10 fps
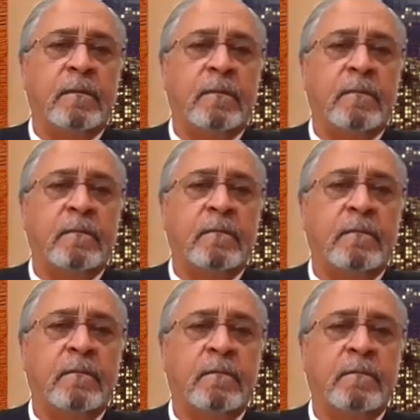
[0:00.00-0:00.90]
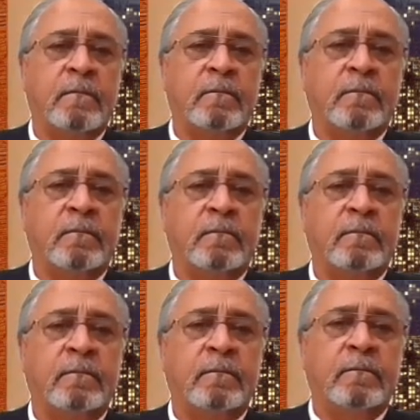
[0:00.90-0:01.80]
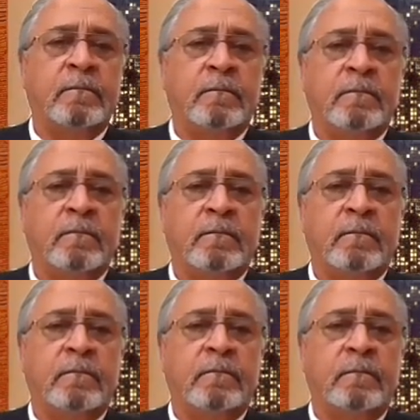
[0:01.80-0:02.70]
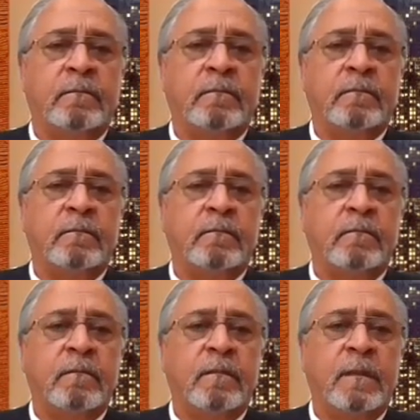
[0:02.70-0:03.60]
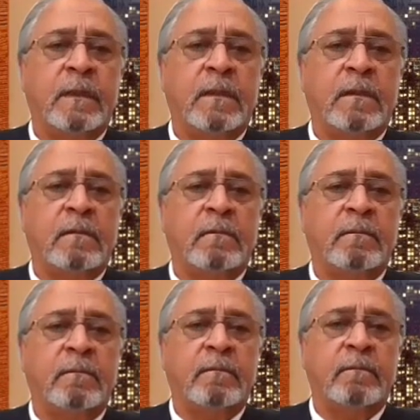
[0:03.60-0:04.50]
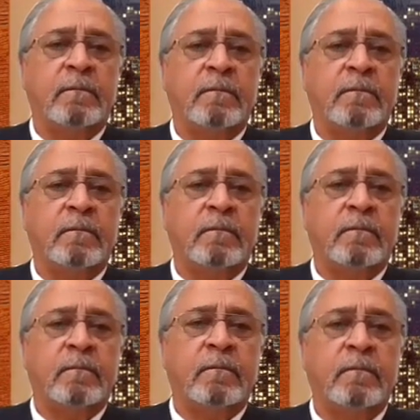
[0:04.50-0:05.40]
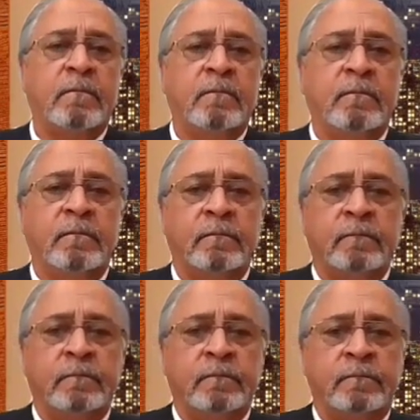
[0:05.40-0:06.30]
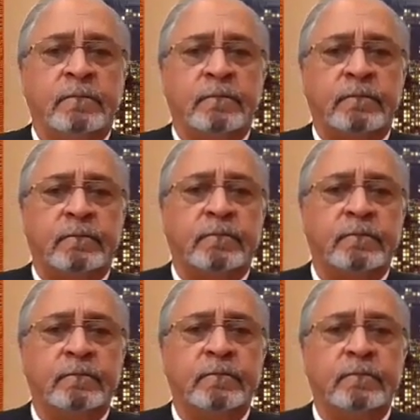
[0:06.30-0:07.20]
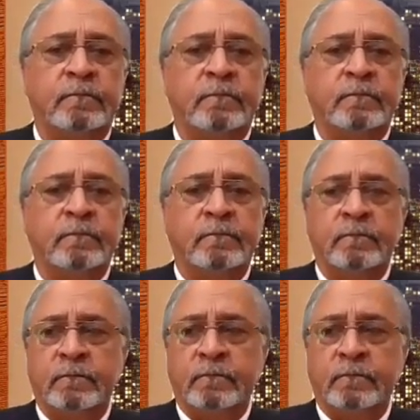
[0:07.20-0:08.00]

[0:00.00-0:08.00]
[no speech]